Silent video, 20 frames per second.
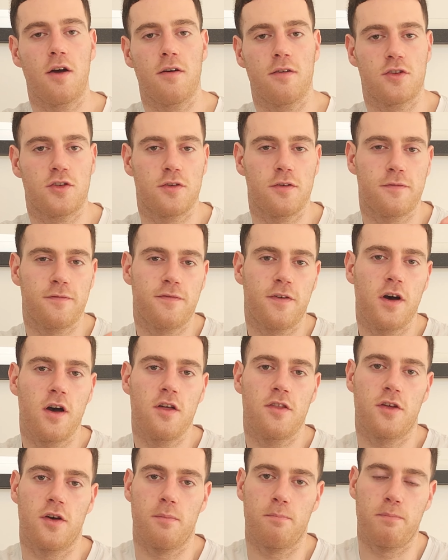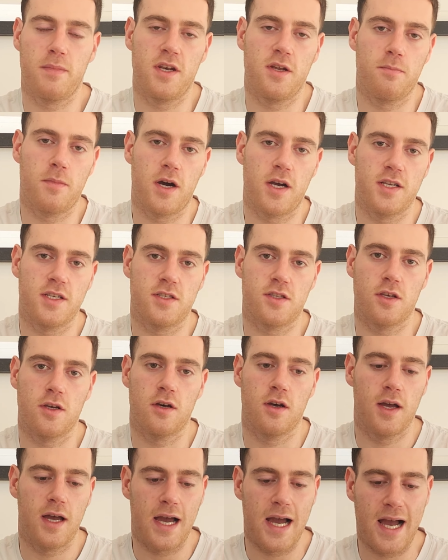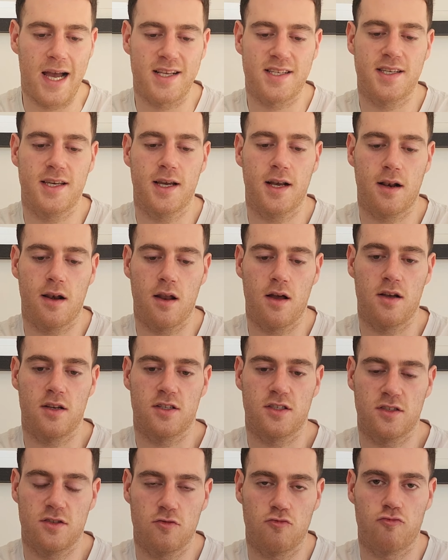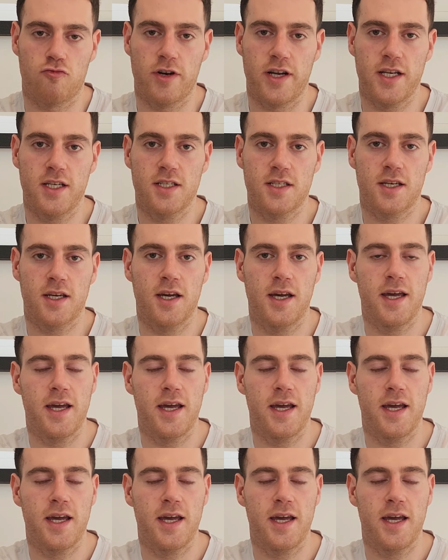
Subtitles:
To further minimize the asset class risk